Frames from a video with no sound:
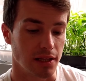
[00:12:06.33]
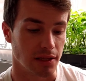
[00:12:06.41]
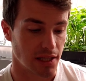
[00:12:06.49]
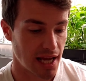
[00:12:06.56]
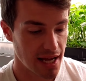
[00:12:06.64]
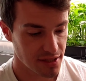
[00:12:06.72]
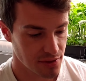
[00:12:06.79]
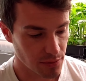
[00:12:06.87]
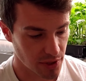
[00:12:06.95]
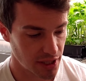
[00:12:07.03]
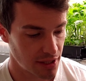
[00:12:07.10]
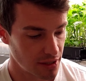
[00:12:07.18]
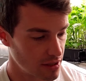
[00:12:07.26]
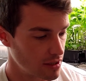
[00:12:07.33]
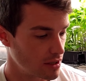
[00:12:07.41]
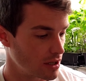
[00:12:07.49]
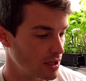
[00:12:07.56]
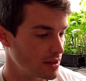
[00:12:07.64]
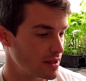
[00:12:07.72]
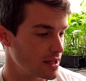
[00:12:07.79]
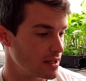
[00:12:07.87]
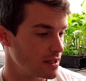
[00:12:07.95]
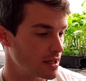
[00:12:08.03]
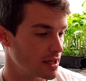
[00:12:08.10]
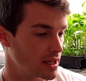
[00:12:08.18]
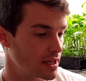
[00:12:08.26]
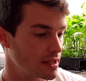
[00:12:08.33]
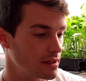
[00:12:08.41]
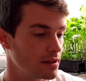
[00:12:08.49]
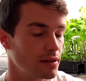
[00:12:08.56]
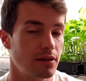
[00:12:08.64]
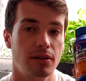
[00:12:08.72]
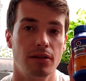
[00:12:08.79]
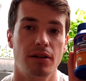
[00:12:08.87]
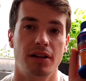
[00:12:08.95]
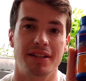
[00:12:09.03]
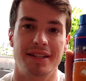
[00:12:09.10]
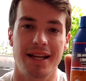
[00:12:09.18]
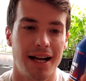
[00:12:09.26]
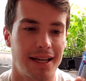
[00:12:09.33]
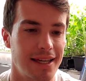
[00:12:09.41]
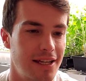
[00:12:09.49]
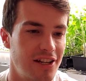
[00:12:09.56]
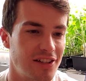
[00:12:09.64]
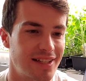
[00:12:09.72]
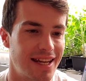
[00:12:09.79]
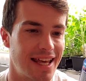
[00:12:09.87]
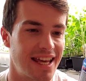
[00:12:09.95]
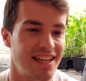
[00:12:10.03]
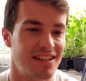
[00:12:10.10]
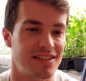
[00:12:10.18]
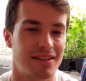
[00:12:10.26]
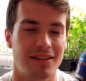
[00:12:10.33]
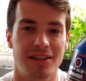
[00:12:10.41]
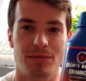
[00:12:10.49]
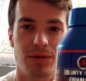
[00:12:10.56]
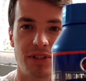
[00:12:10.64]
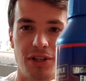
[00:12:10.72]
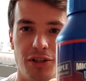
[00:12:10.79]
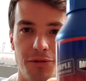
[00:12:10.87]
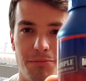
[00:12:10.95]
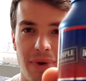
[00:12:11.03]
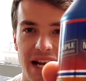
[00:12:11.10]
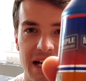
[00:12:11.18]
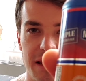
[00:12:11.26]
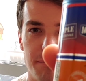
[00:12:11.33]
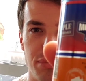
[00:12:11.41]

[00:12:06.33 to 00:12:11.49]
Last one on the docket here today is one called Mighty